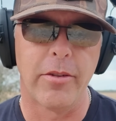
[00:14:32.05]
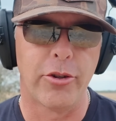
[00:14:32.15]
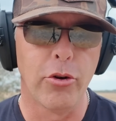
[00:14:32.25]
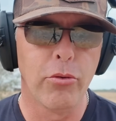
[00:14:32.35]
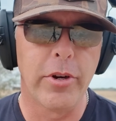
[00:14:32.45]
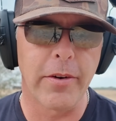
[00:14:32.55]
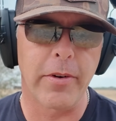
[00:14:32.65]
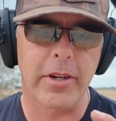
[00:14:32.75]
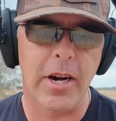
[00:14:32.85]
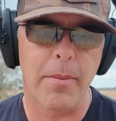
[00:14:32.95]
two
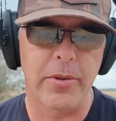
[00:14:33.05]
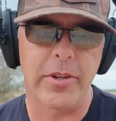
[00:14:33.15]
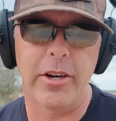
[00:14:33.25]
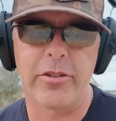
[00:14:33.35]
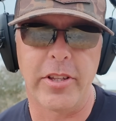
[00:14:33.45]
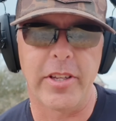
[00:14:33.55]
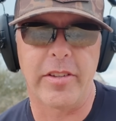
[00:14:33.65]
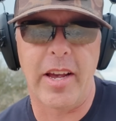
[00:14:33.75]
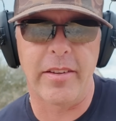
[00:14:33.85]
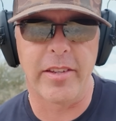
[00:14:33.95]
different compensators that
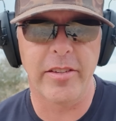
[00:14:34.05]
this has.